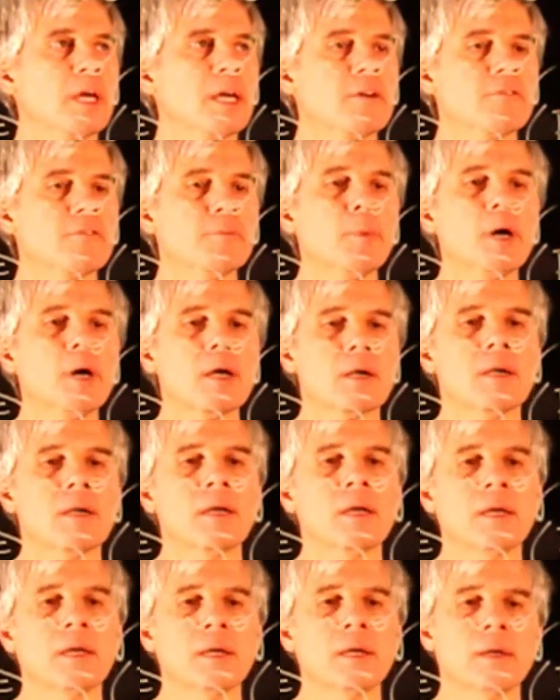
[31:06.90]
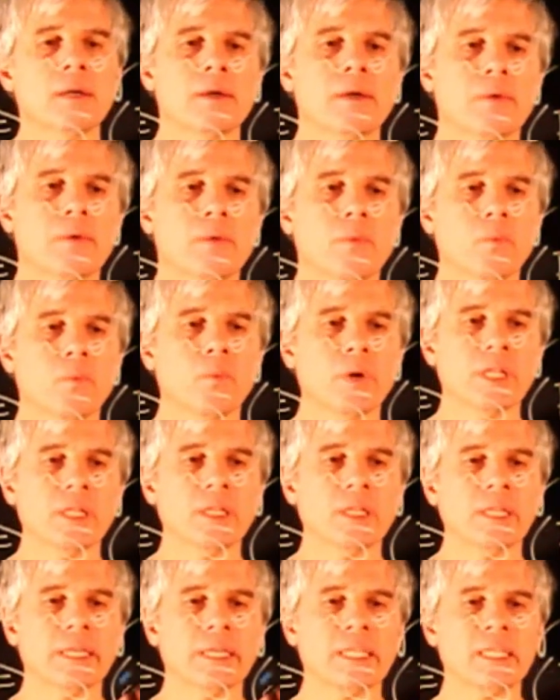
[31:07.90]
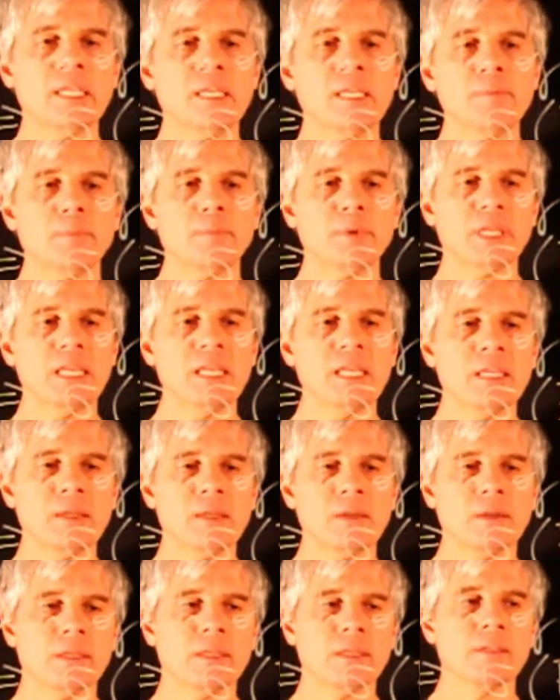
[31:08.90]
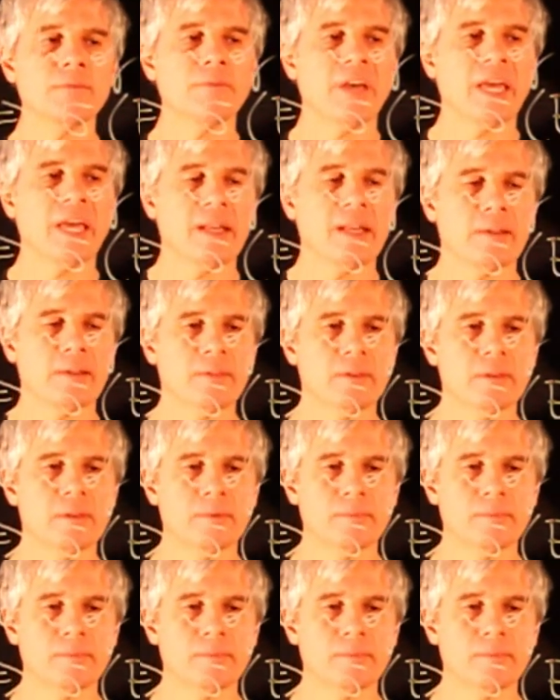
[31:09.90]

F bar will keep E invariant.